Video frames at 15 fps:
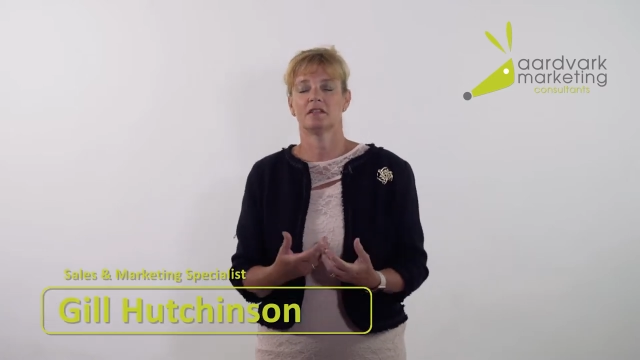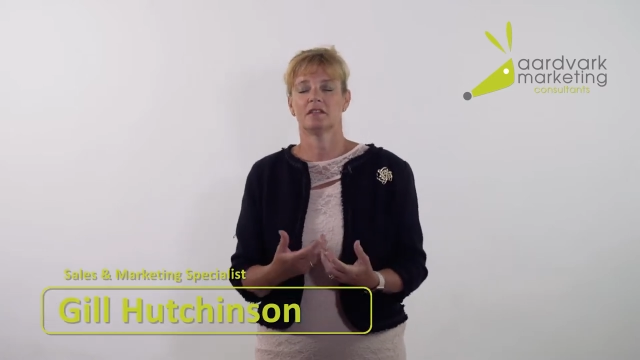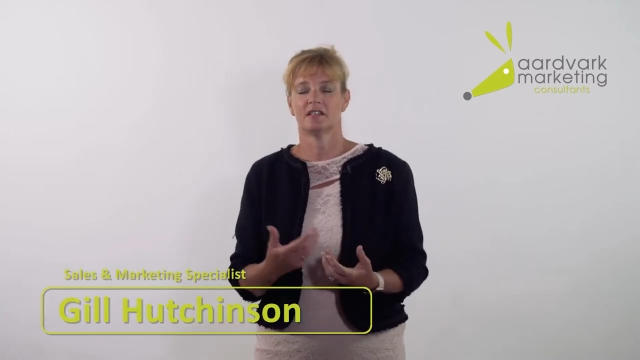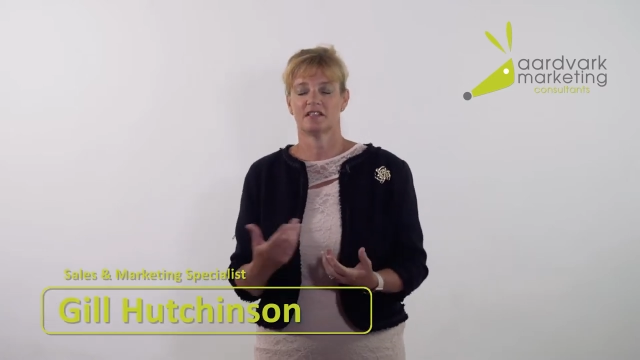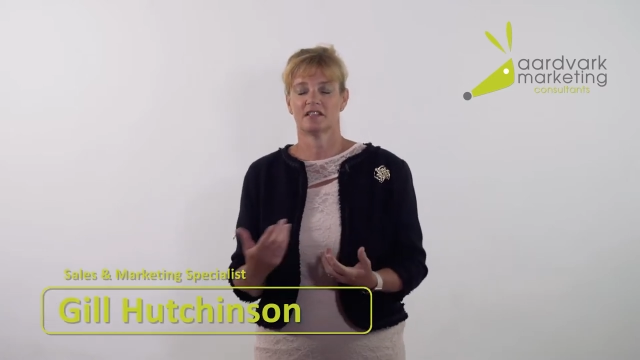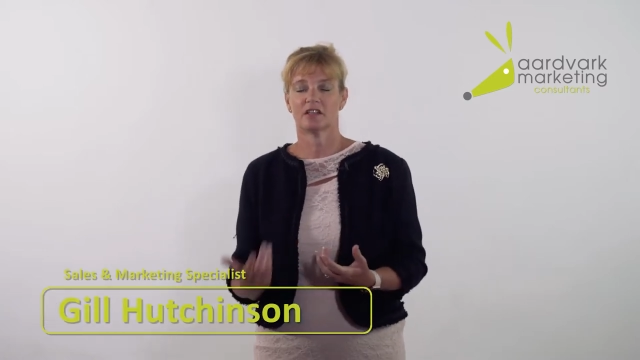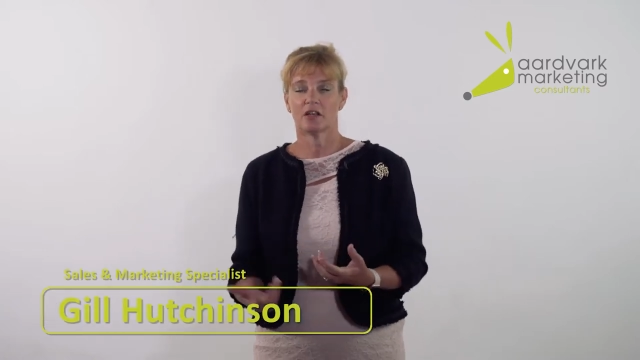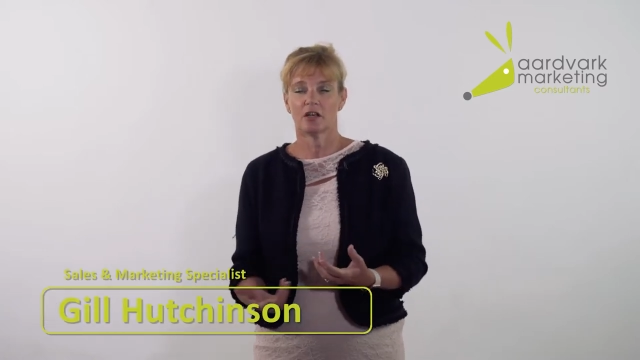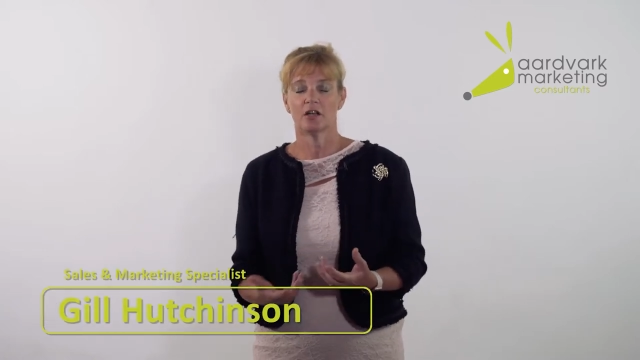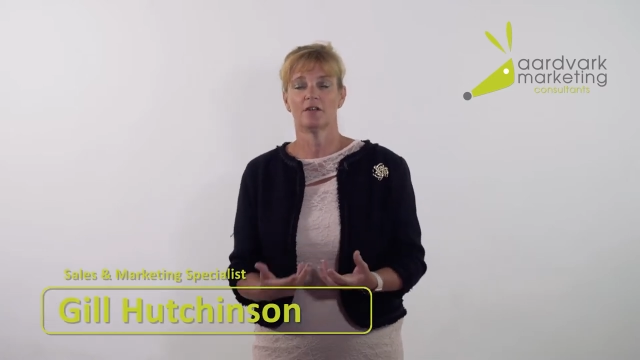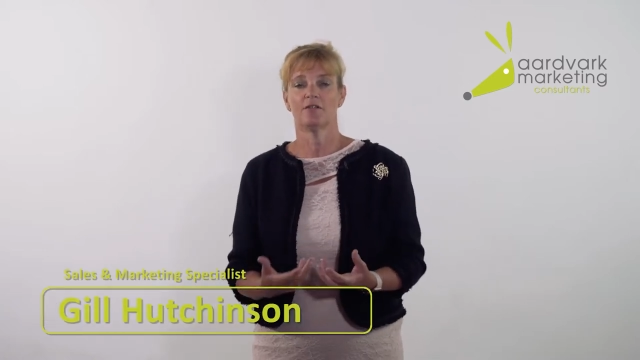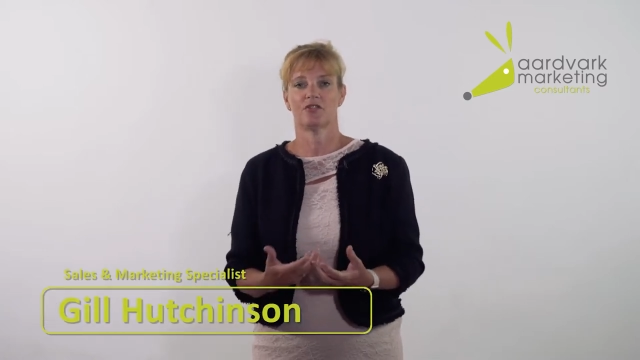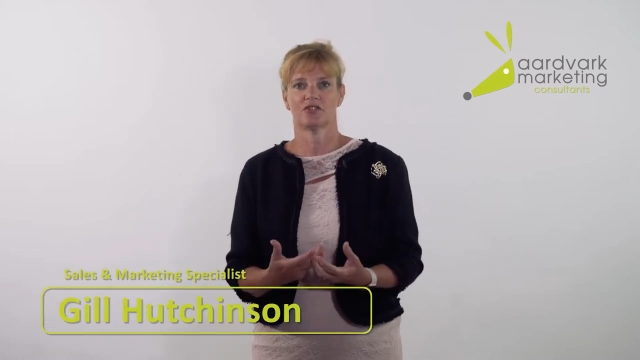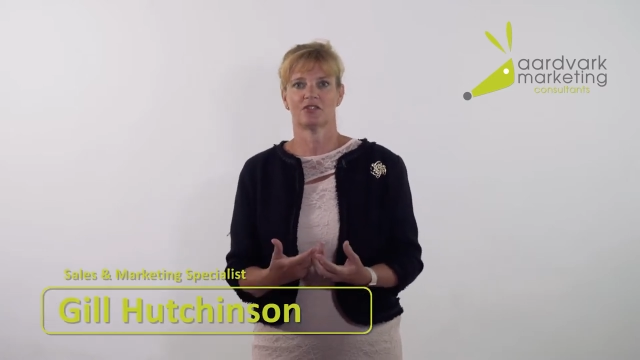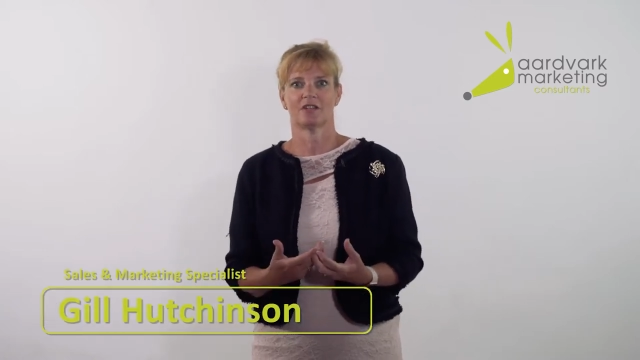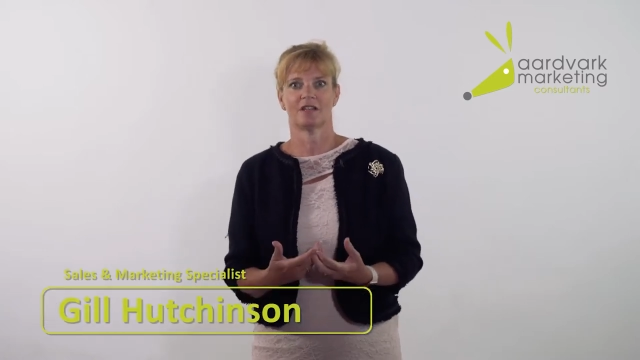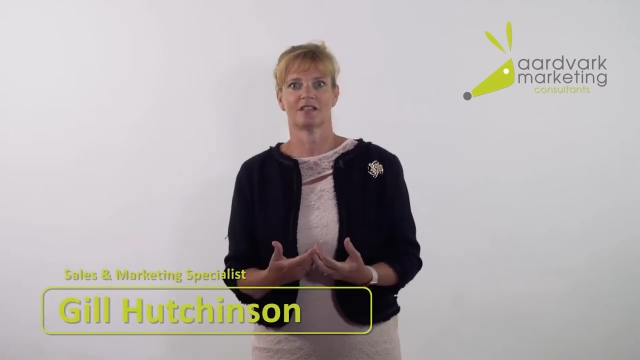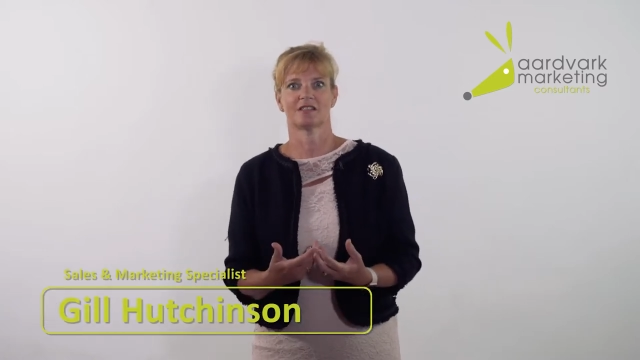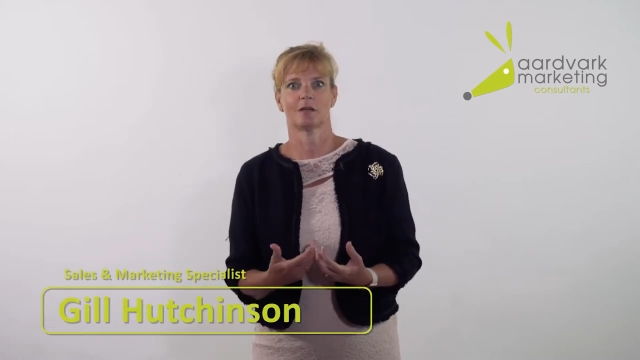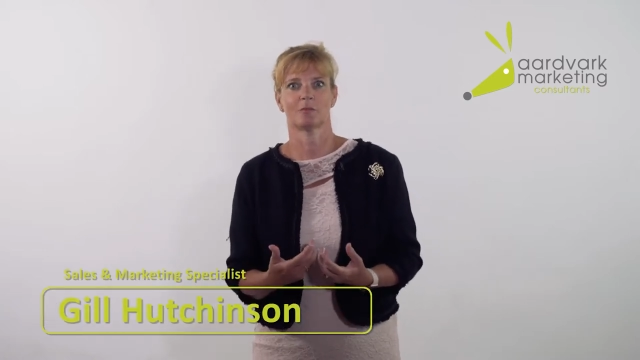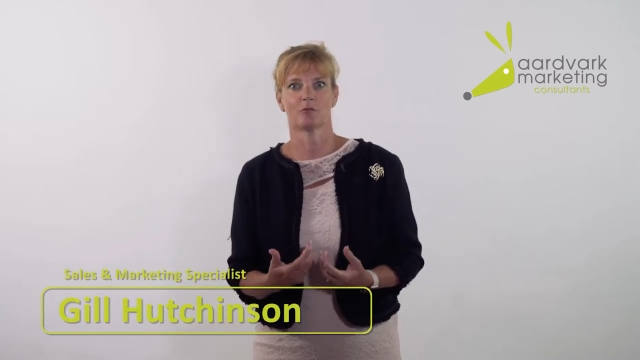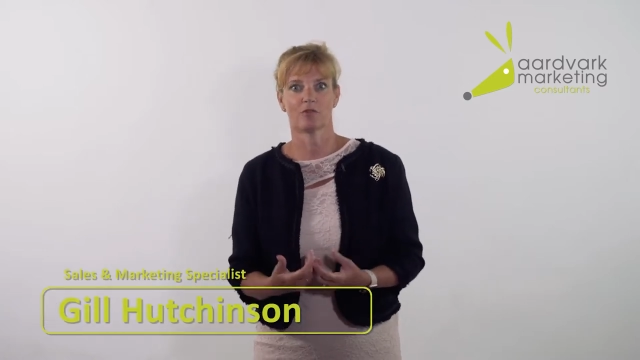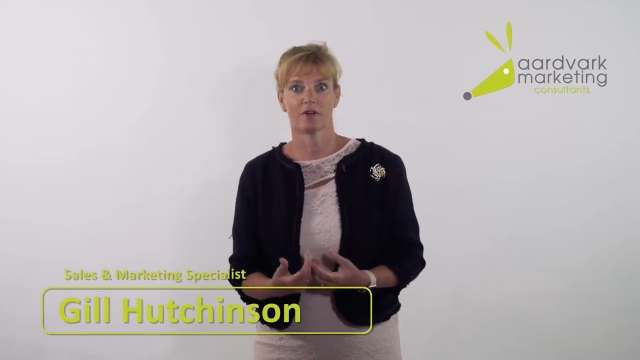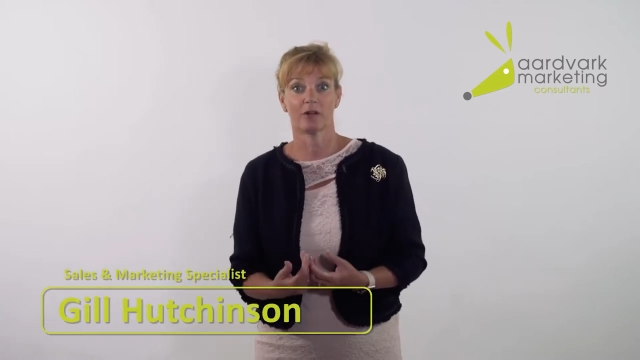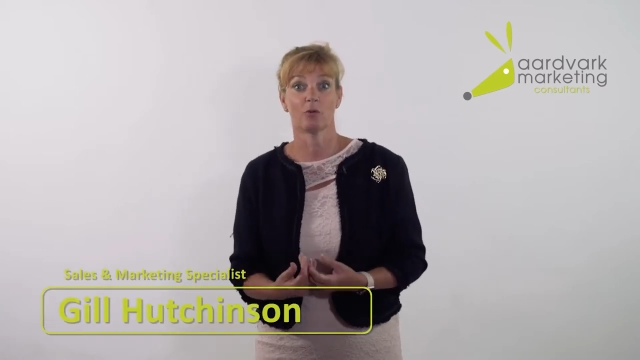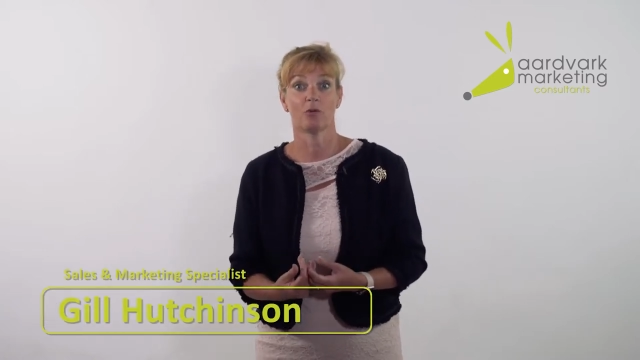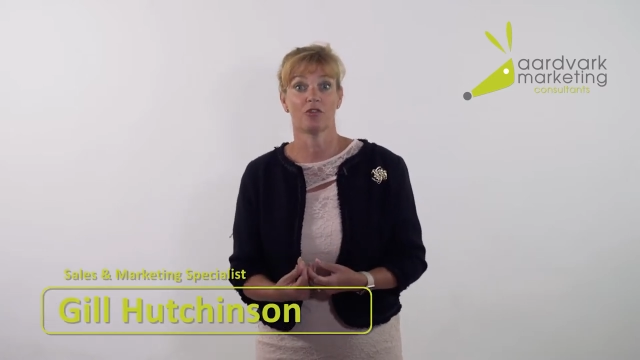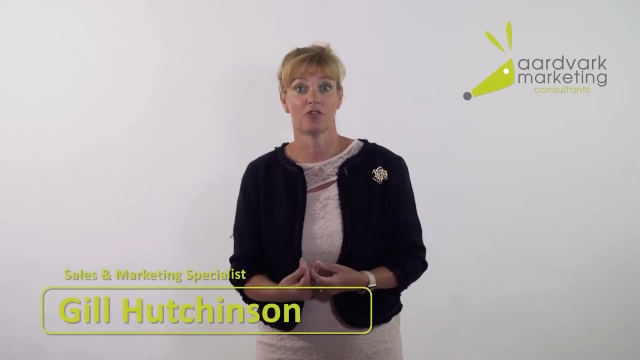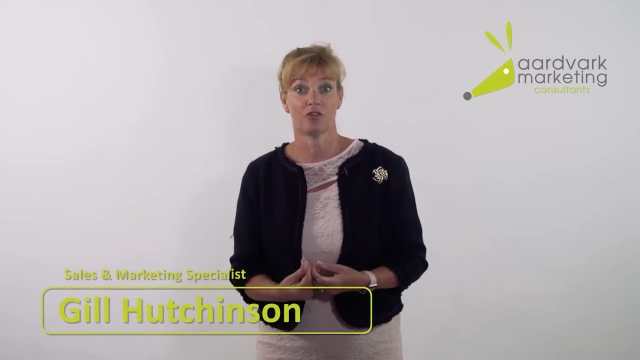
deserves some real